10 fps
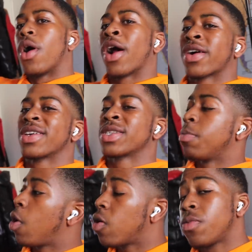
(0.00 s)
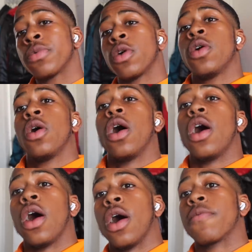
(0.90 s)
Alright guys, so I'm
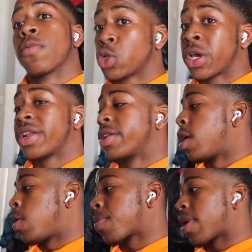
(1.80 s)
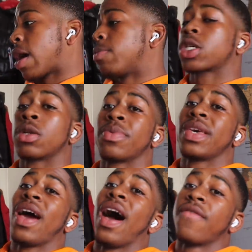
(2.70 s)
home um, from training now. I'm just going to
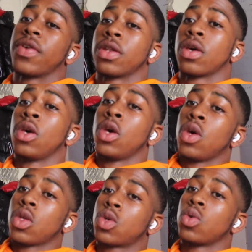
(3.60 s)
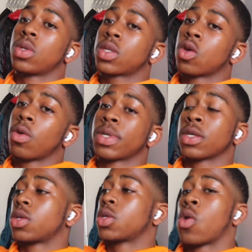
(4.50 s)
be having two scoops,
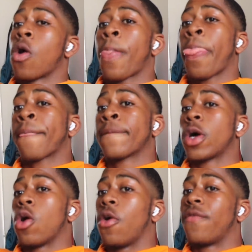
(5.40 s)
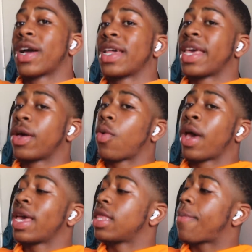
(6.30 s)
as you saw, of clear
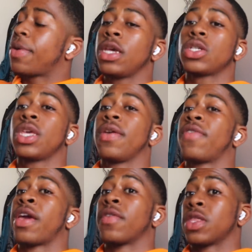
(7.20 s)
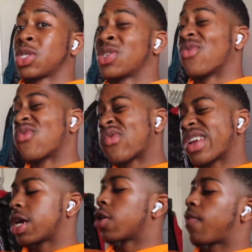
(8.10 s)
whey in the peach tea flavour. This is a
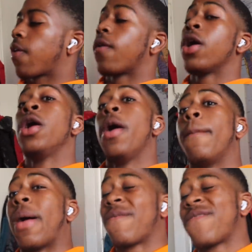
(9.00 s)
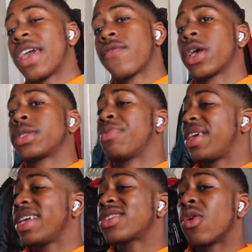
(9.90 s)
really good flavour. My favourite is
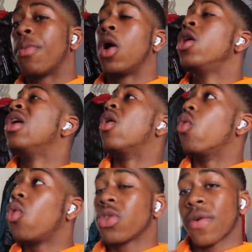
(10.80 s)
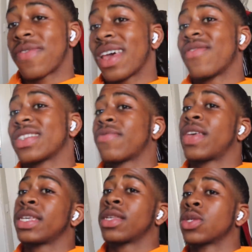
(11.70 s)
mojito, but all the flavours I've
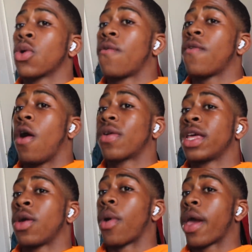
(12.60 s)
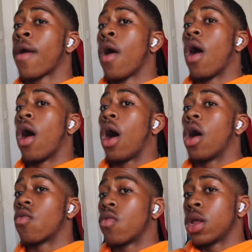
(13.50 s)
tasted so far, clear whey,
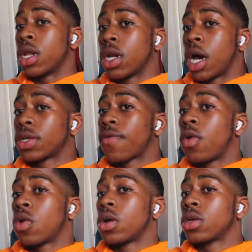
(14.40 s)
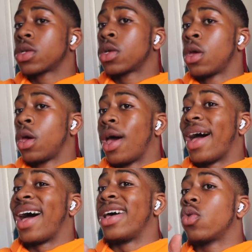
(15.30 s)
are really nice, focus.
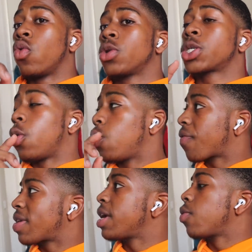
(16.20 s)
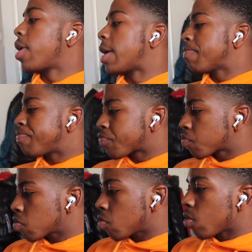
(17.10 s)
And also with clear whey,
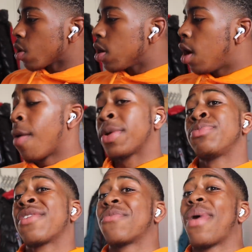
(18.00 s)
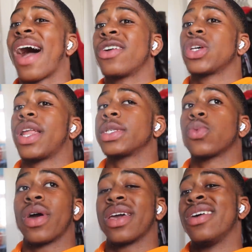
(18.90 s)
um, it's made from hydrolyzed
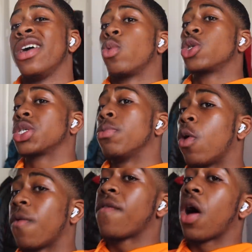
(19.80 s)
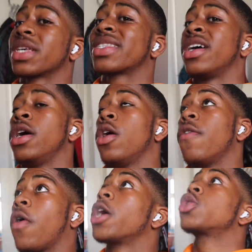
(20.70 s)
whey, which is a more fast
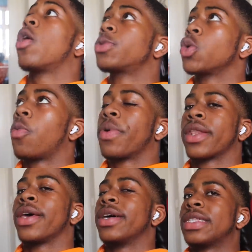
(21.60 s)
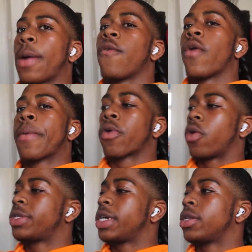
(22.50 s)
faster absorbing type of whey
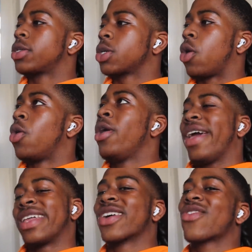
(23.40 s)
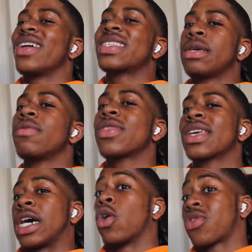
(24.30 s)
protein. So in the grand scheme of
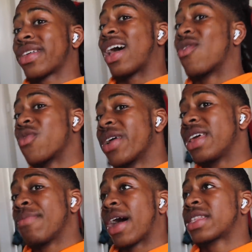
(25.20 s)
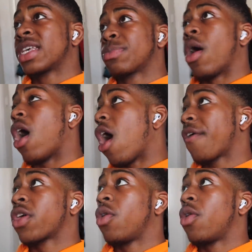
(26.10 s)
things, I don't think that really matters, but after